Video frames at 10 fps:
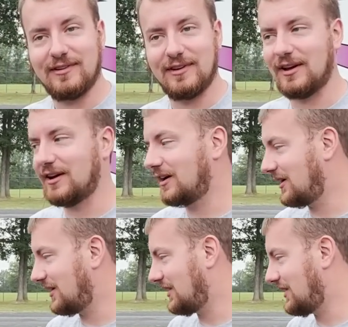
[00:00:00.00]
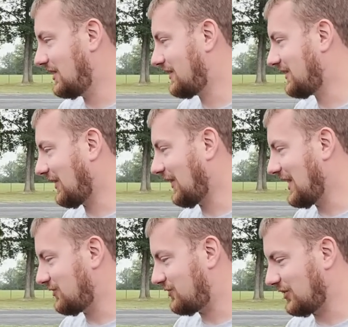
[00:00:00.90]
I think the
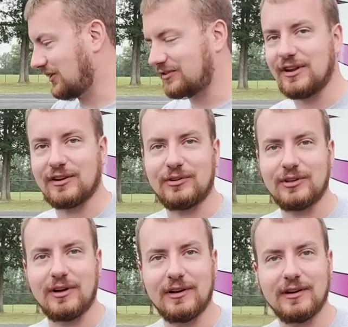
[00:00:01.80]
light just tickled on.